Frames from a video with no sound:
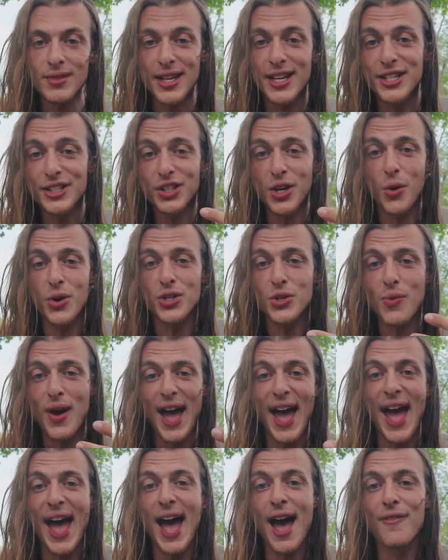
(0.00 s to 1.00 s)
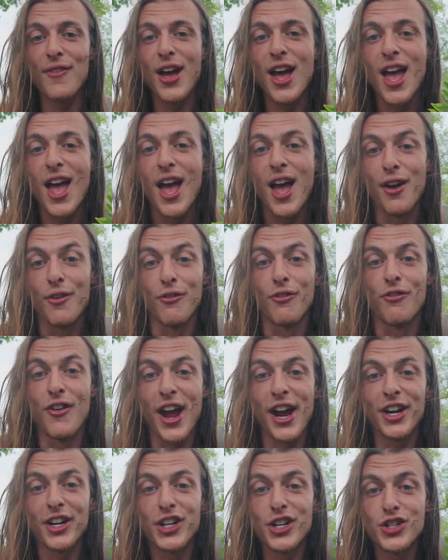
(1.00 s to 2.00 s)
is going to have
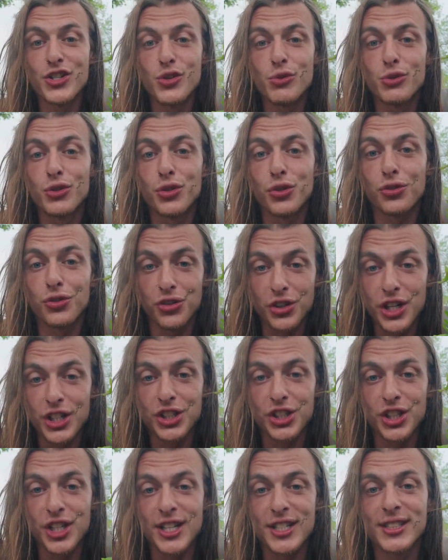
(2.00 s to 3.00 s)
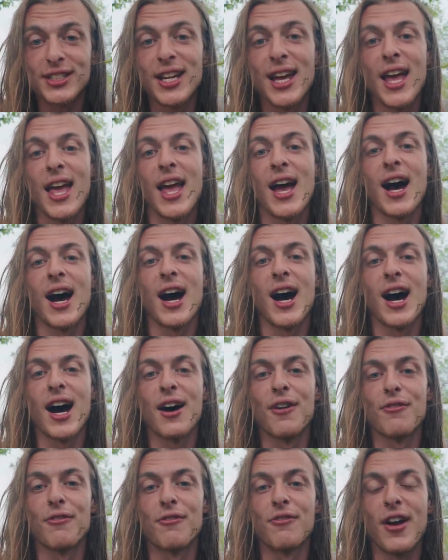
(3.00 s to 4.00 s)
very nutritious,
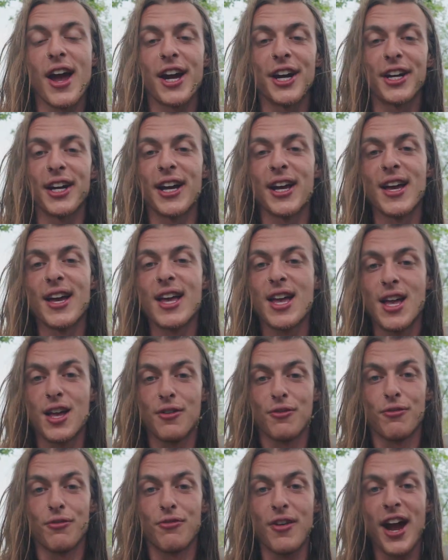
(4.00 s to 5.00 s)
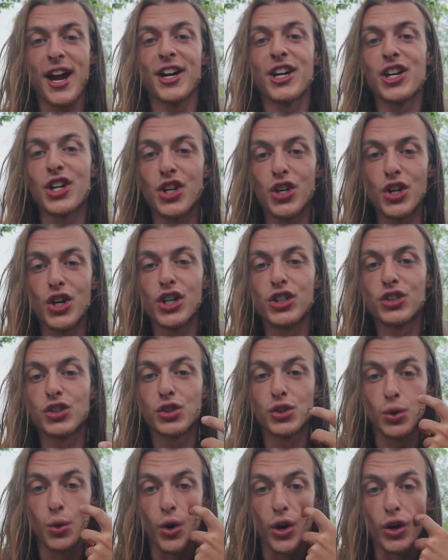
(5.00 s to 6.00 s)
very good
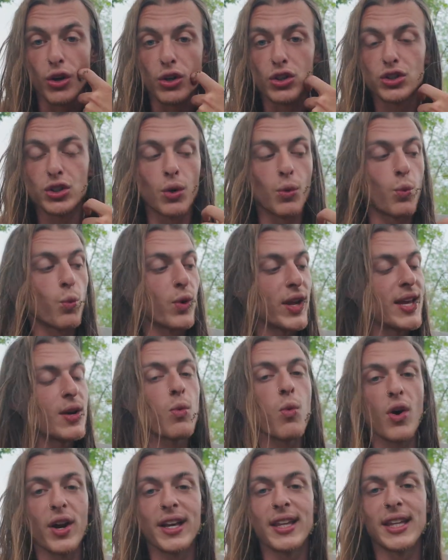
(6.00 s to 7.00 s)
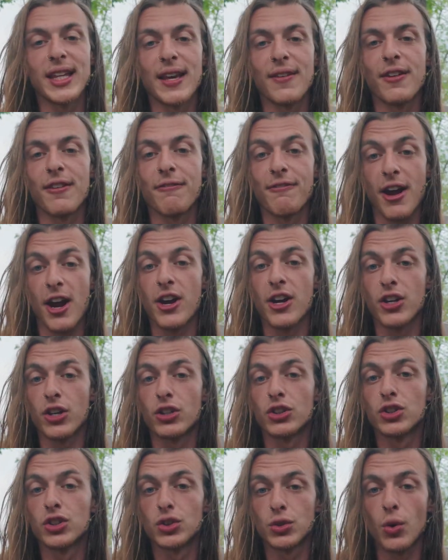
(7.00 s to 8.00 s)
soil. So we want to give it very
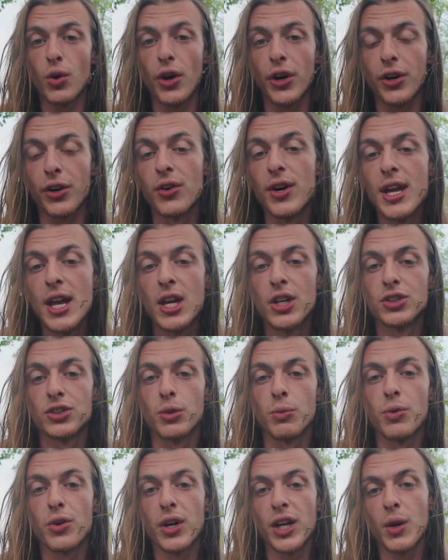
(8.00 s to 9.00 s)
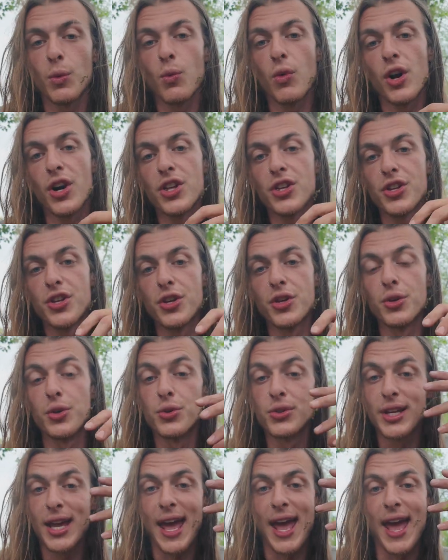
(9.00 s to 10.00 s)
good soil. So we're going to want to
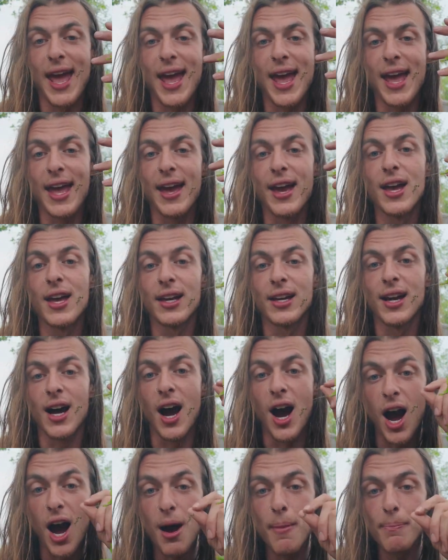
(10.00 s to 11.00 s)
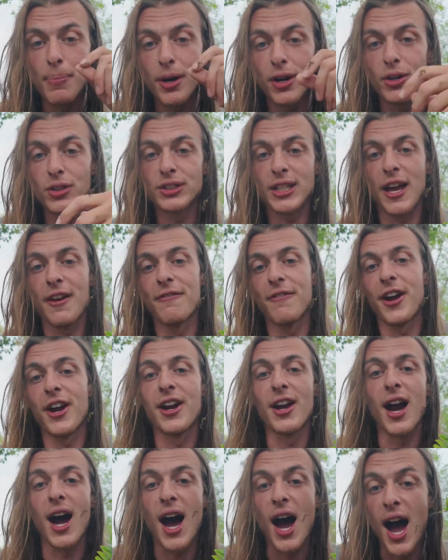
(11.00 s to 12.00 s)
use a compost, a
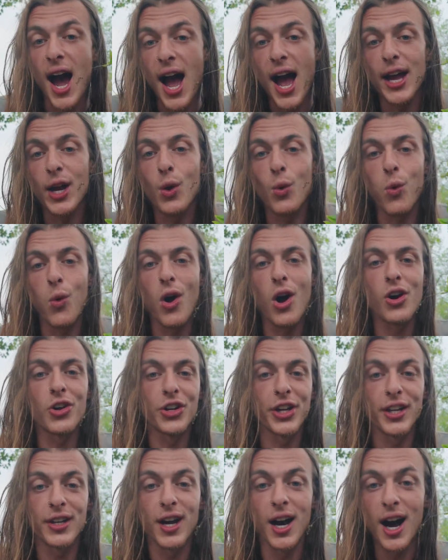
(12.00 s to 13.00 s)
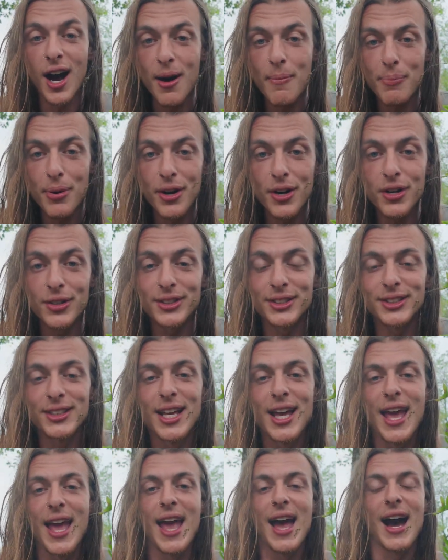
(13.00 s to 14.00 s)
very high quality compost,
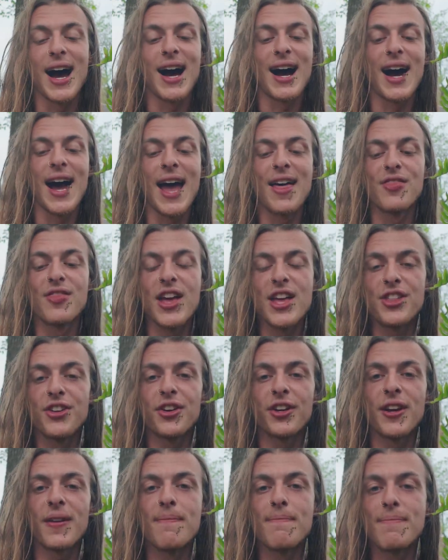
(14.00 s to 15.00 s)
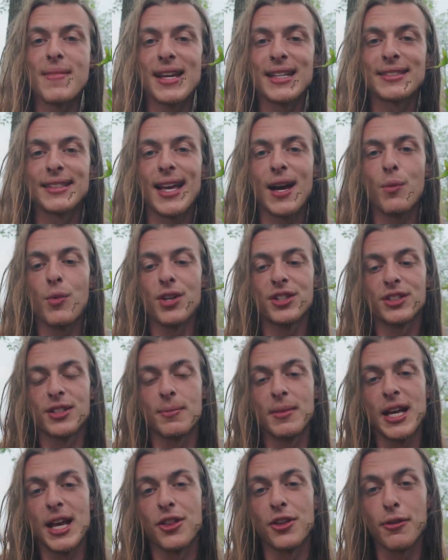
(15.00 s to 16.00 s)
and then you're going to mix that with
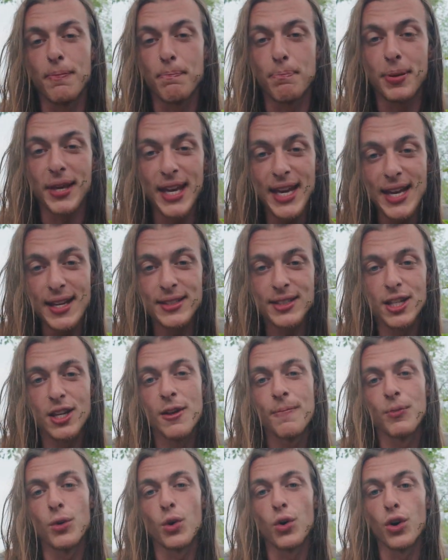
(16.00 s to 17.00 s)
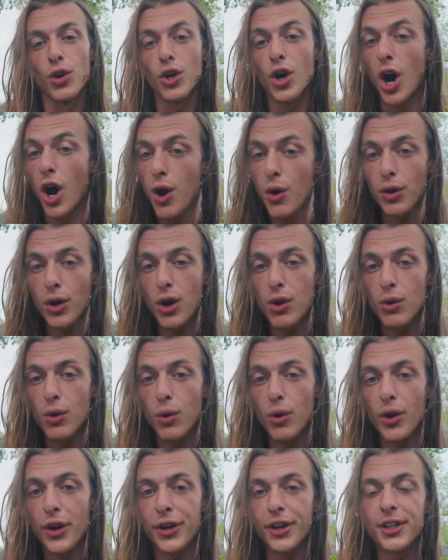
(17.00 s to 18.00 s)
some either peat or coco
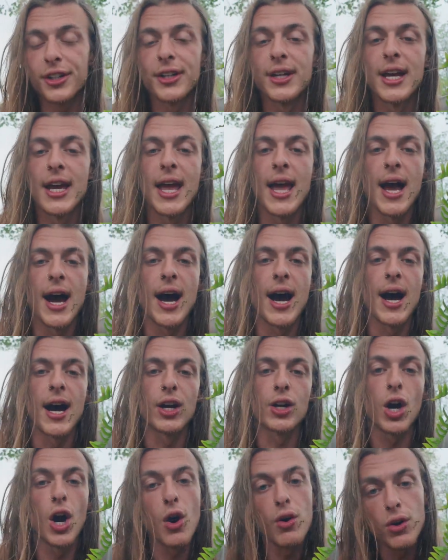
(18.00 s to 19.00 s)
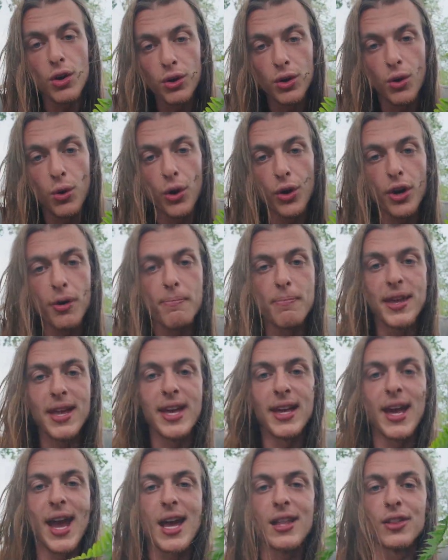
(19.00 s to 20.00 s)
coir. Coco coir
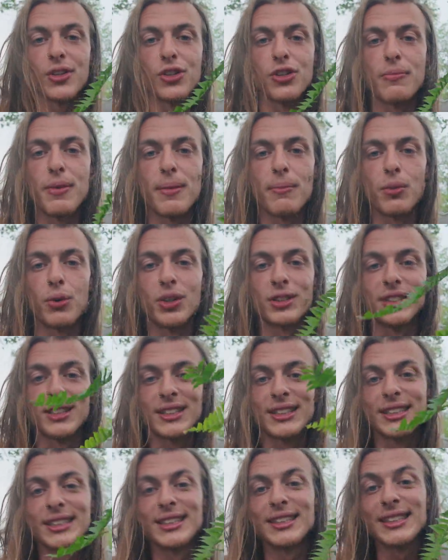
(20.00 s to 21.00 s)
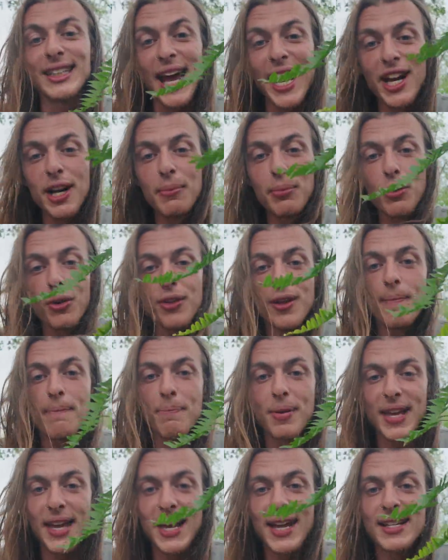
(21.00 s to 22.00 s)
being a little bit more sustainable than
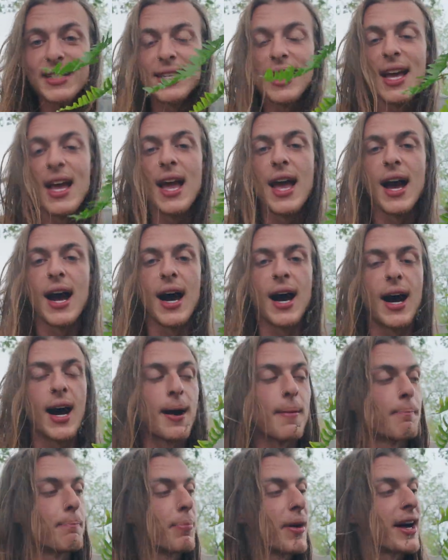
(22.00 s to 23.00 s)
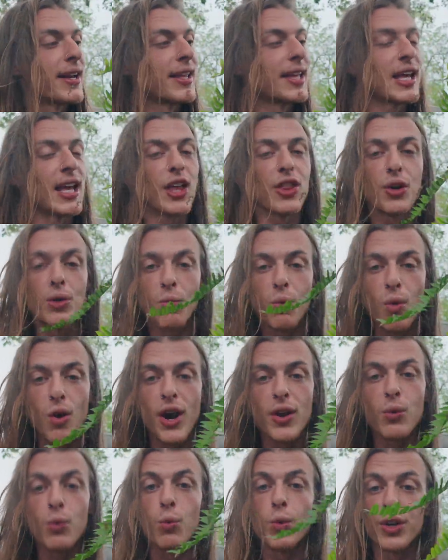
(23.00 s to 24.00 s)
peat, but either
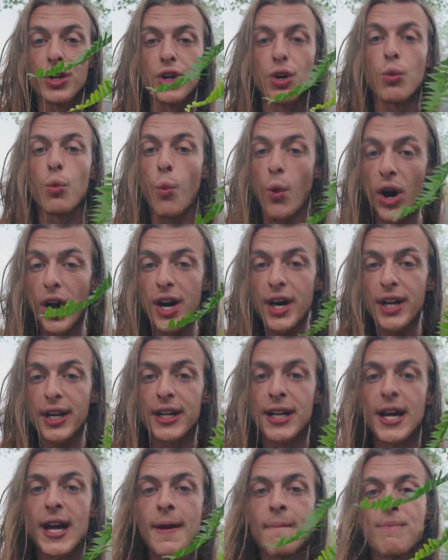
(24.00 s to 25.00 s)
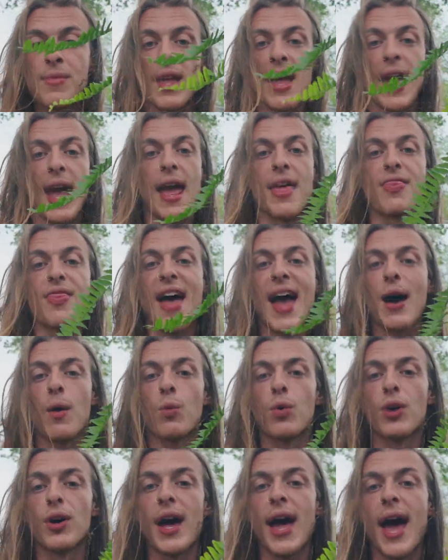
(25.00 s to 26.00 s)
one will work, and that
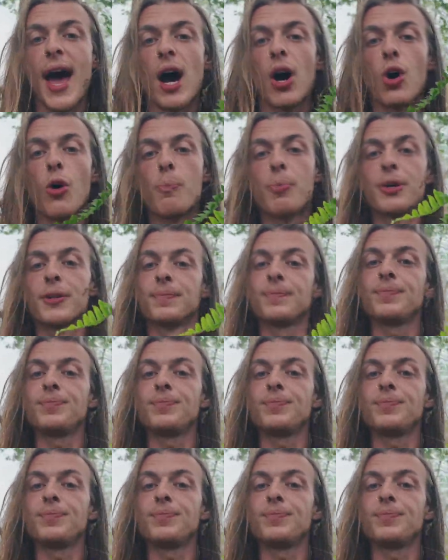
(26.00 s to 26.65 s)
will help